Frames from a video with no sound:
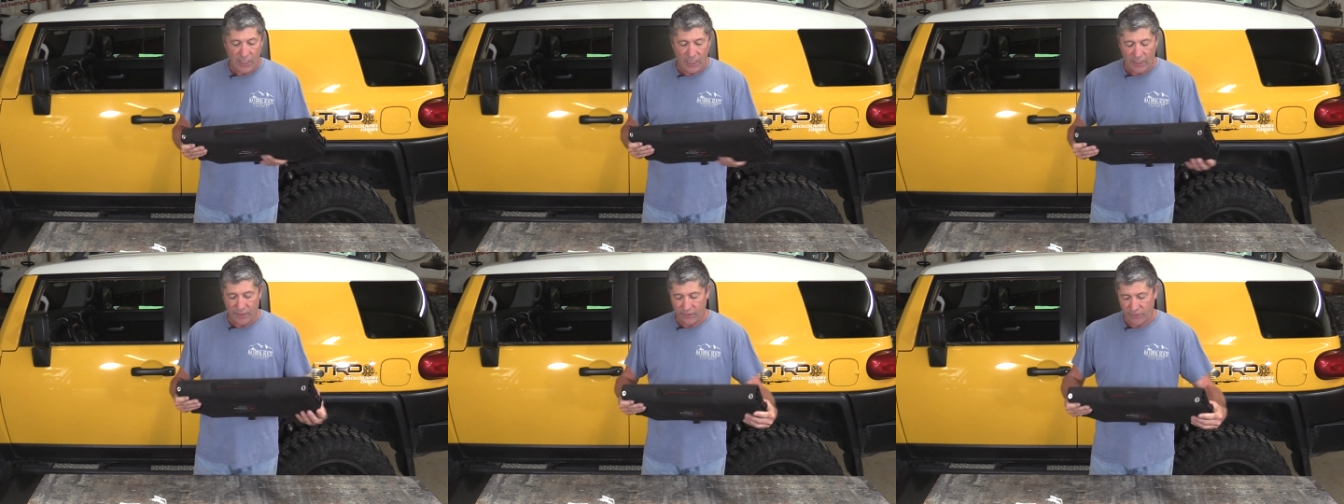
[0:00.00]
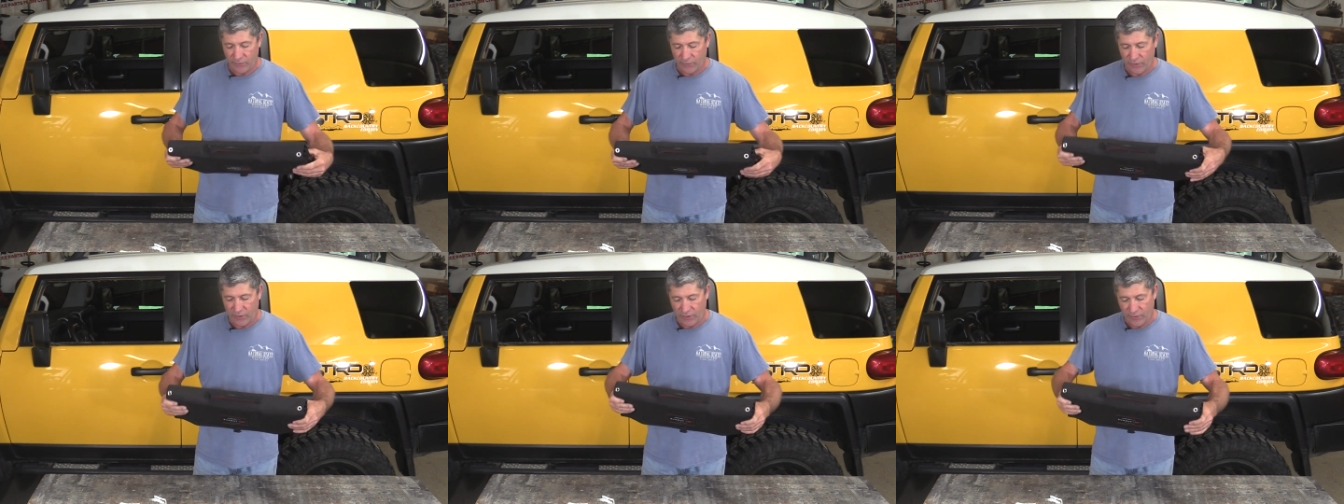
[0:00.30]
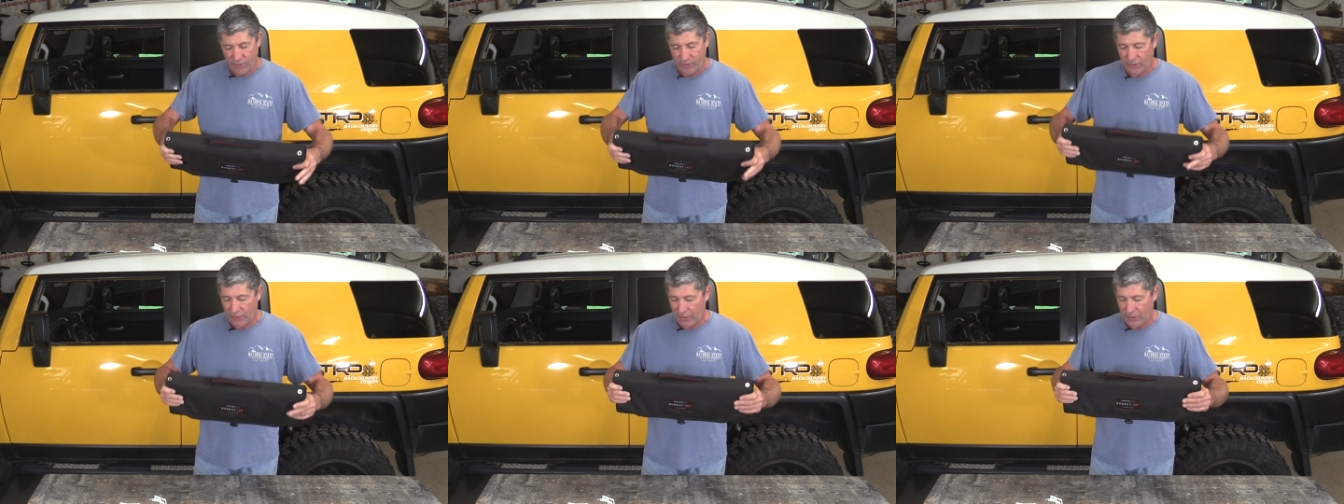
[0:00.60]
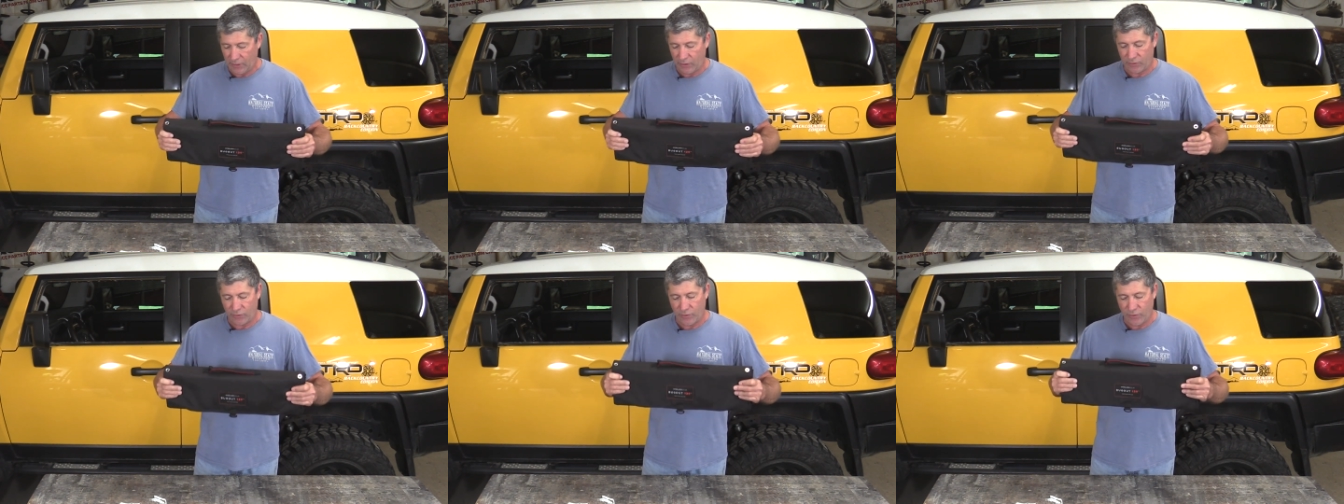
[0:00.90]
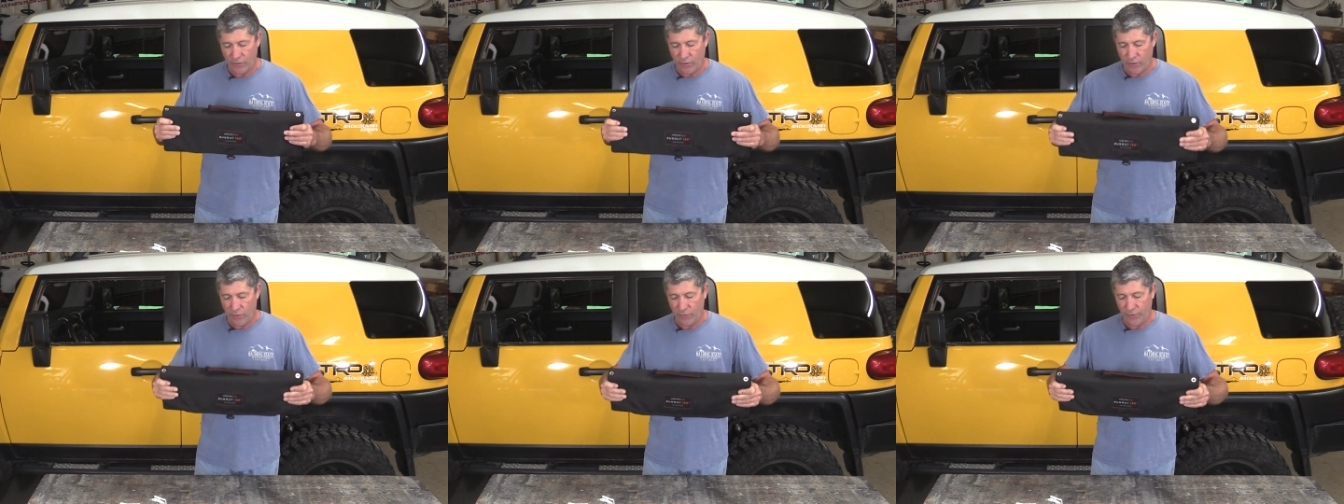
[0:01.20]
and there's little or
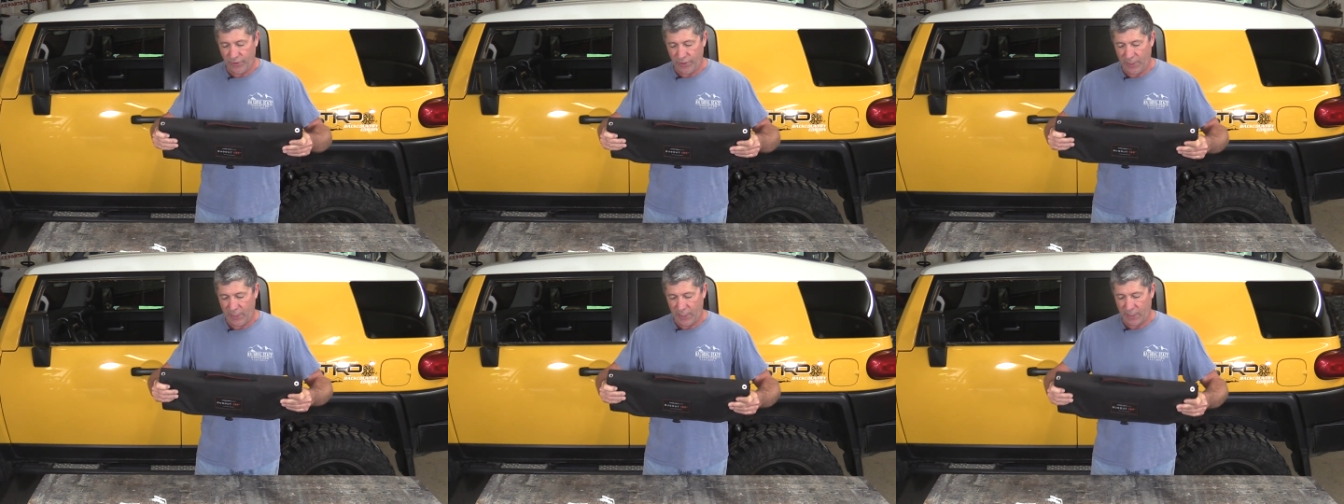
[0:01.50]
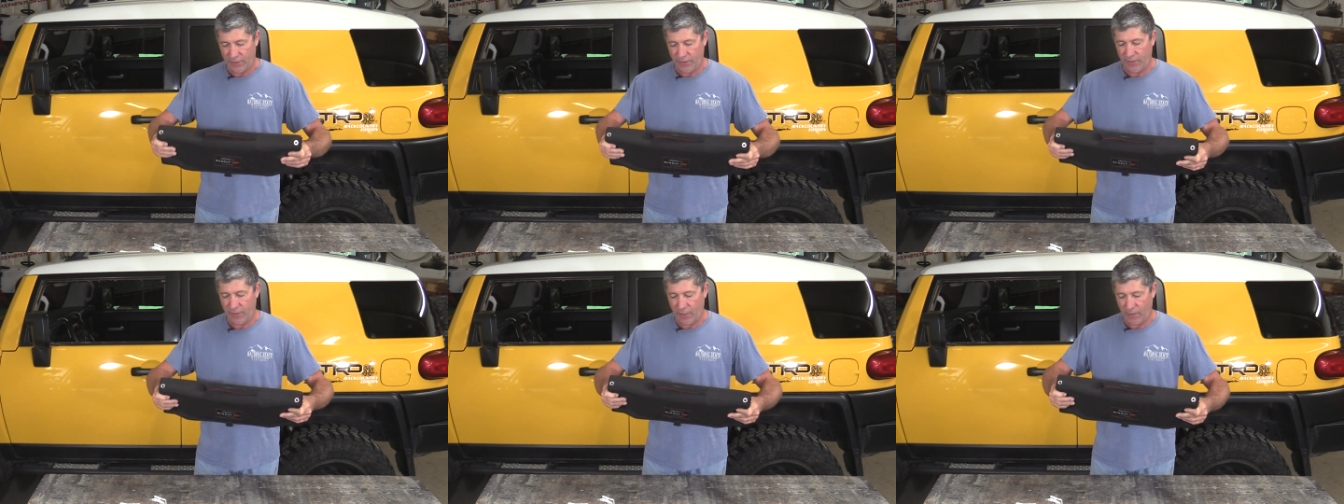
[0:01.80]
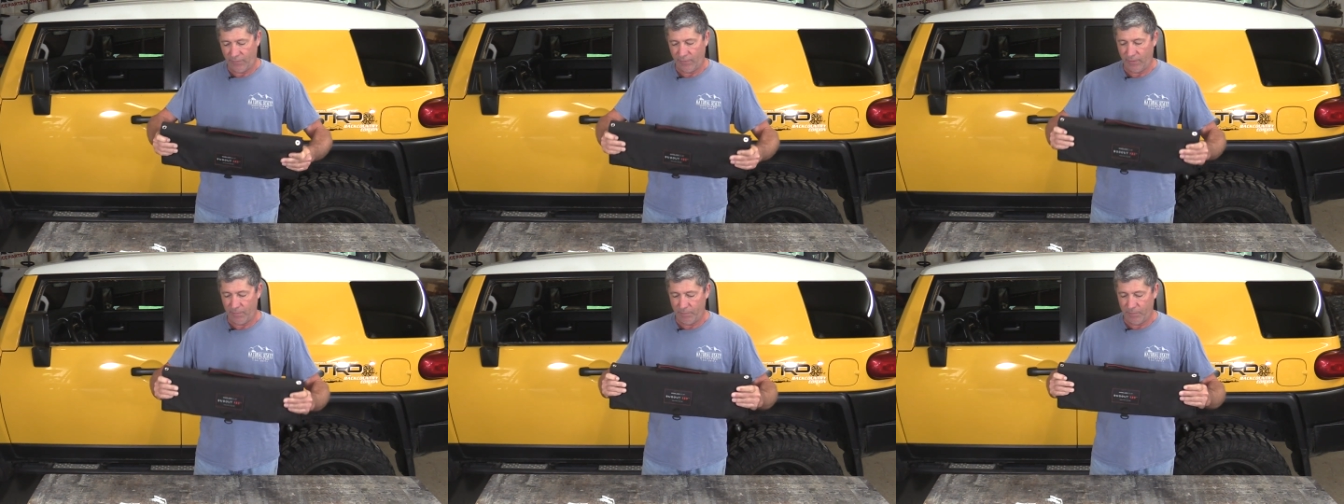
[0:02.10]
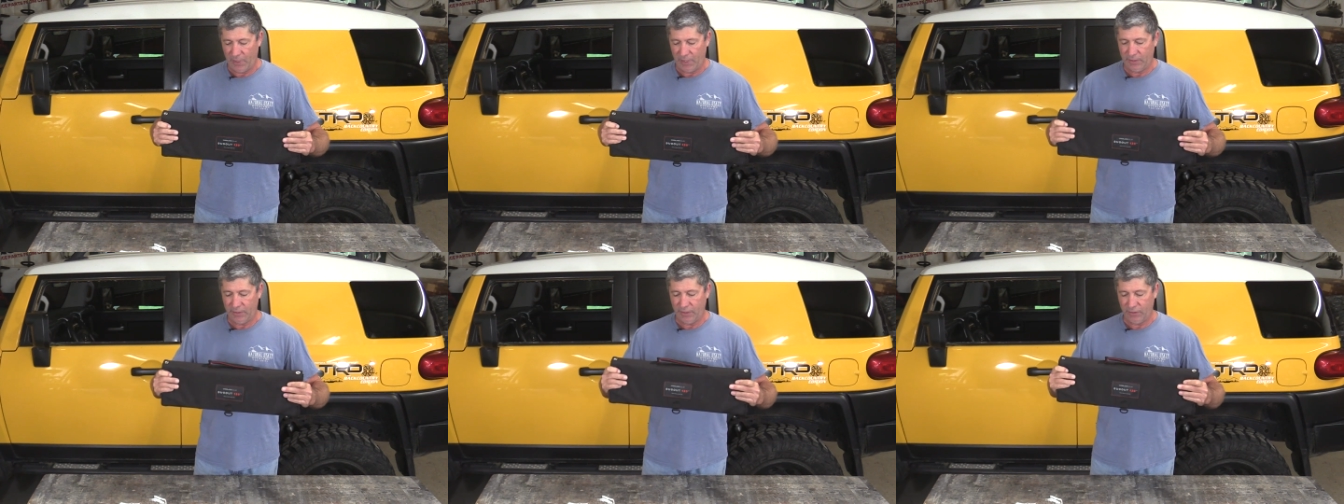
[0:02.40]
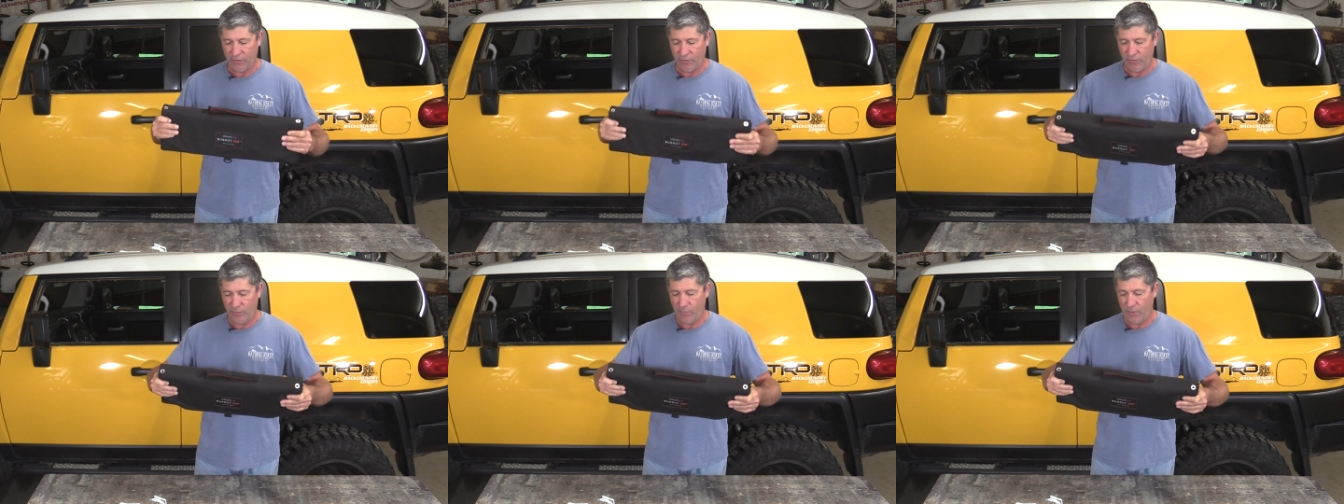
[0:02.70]
no chance of it
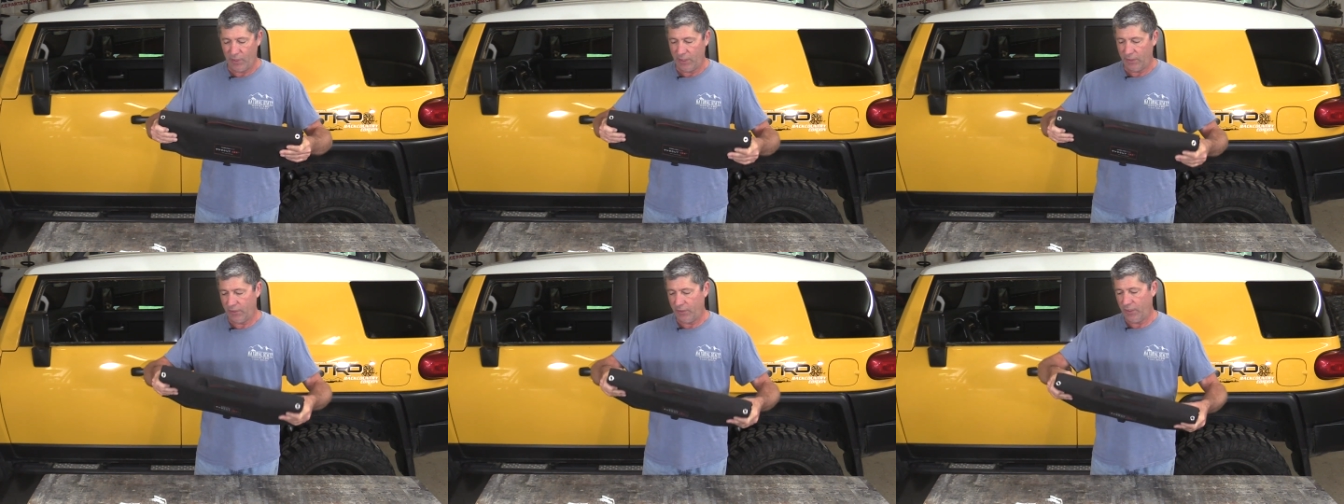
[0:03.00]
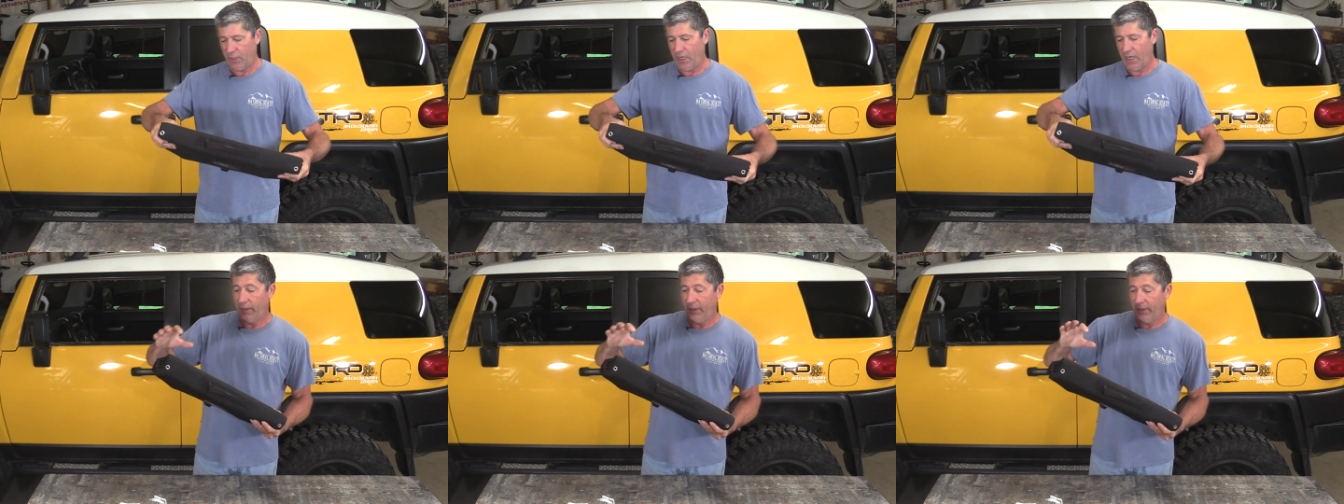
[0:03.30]
bending too much